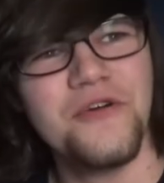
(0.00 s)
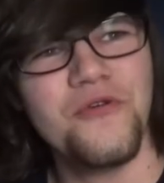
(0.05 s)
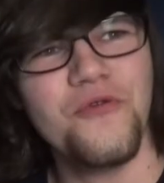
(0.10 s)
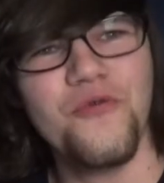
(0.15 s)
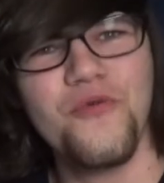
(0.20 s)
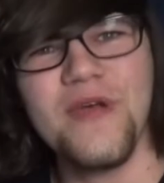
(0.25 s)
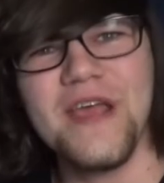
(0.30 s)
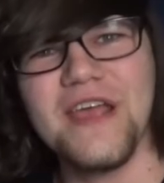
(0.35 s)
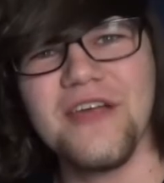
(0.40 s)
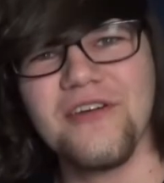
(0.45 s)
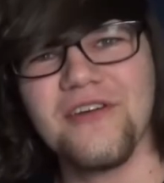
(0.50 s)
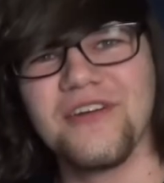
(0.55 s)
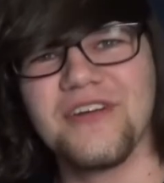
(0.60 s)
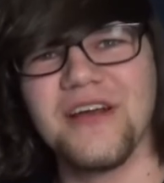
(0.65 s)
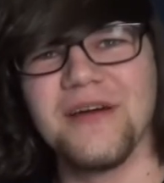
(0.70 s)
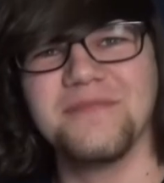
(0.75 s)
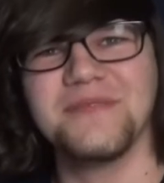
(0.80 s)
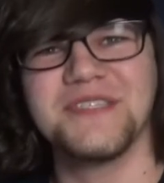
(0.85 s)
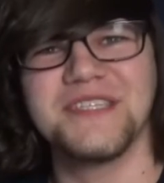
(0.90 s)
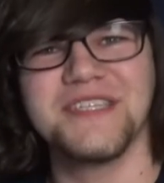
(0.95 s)

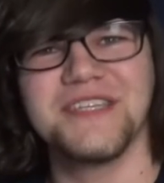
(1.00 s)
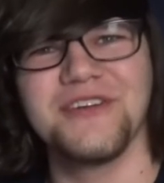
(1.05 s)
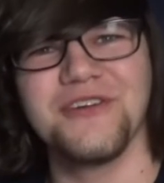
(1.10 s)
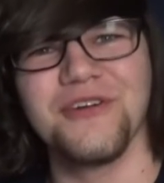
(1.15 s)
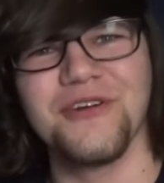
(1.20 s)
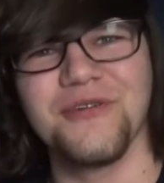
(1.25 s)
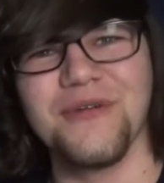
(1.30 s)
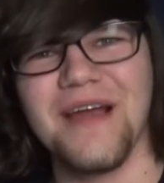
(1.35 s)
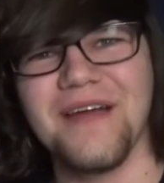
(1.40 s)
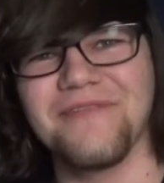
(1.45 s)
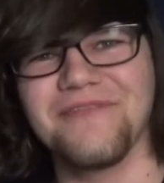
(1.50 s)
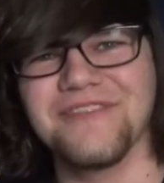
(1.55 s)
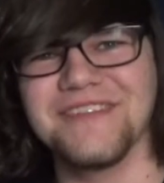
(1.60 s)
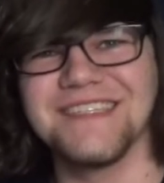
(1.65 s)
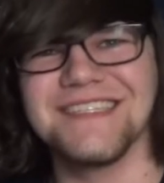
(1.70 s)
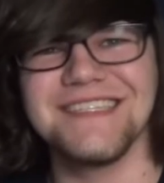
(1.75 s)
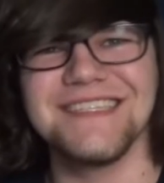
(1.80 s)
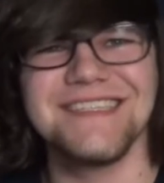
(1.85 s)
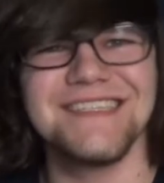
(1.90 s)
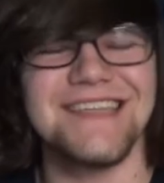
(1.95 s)
weird, obscure
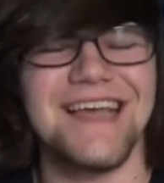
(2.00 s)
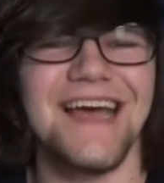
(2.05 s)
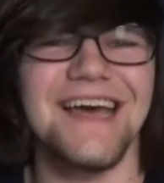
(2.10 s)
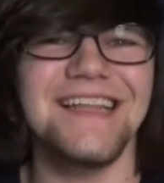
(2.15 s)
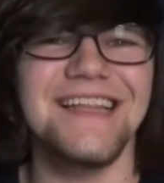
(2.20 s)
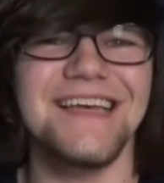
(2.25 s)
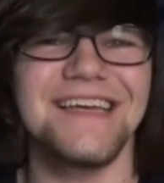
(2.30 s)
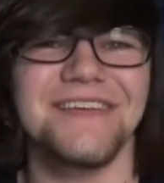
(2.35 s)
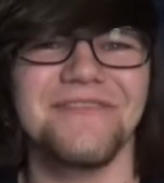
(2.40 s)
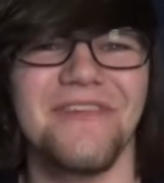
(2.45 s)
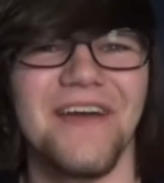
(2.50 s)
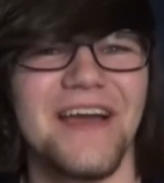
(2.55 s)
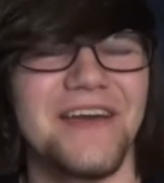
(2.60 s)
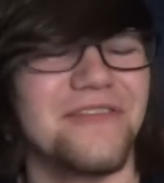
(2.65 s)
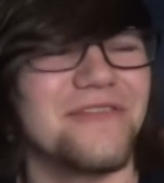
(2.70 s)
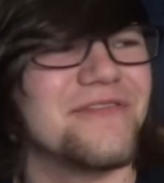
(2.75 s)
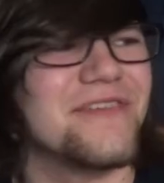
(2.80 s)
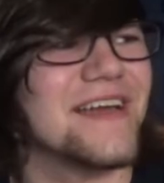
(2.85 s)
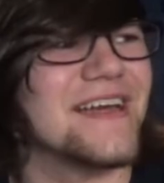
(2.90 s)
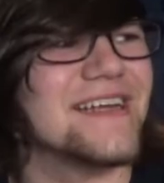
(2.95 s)
references. I like
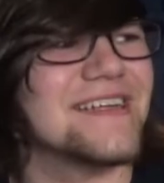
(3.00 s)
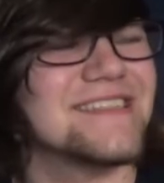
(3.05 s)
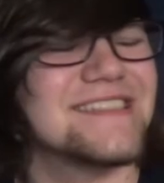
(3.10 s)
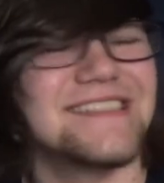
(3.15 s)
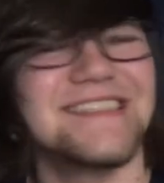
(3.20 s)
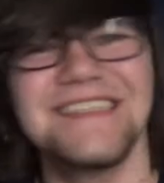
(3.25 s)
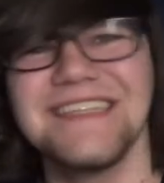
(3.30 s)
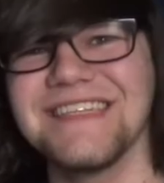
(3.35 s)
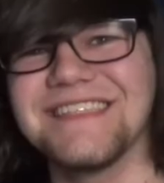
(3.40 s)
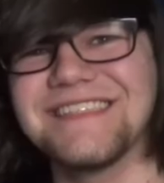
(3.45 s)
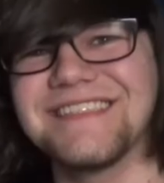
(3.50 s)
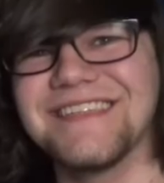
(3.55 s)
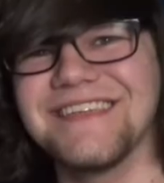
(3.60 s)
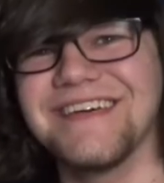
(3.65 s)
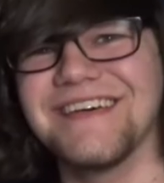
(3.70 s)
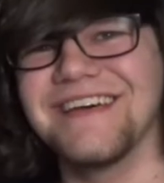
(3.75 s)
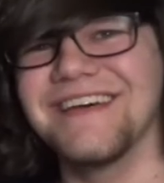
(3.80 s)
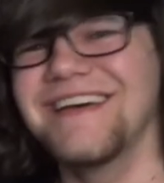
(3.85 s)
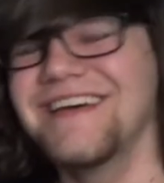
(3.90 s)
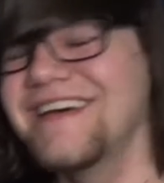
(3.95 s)
Final Fantasy. Let's
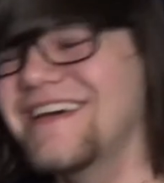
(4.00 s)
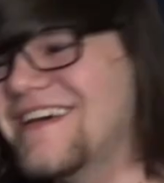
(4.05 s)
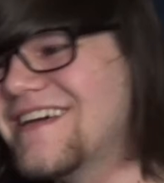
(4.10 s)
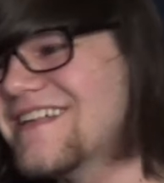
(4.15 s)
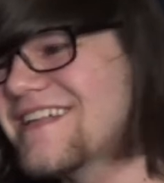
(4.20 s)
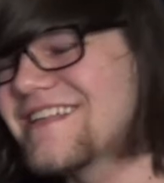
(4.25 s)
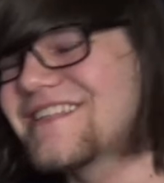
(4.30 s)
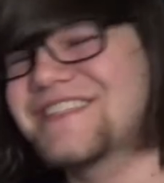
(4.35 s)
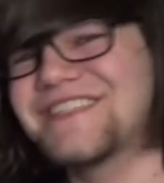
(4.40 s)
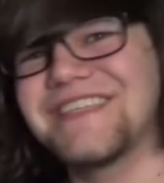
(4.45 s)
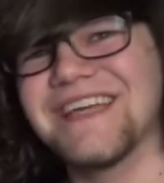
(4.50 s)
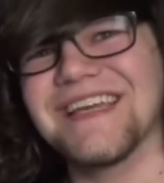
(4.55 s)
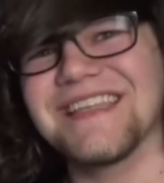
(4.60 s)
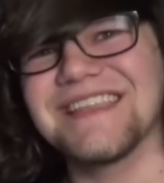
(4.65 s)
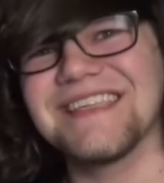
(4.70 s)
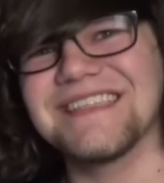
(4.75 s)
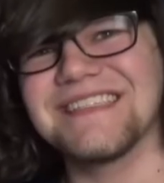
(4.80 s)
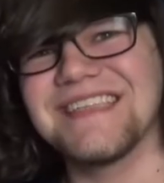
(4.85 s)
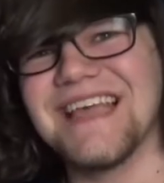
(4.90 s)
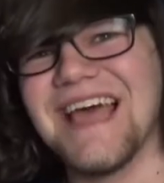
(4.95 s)

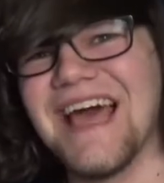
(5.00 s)
check this